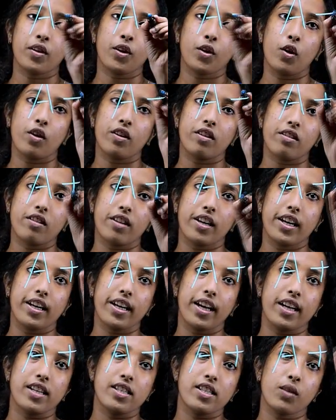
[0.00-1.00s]
You are
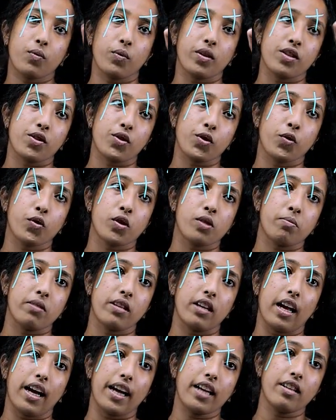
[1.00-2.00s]
irradiating with a
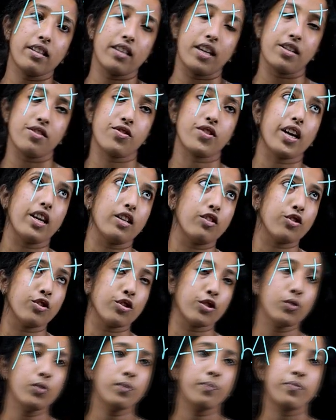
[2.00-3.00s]
suitable light, that is h
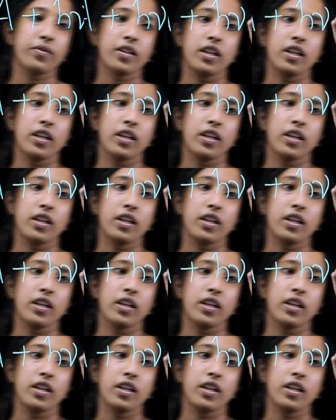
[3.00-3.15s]
nu.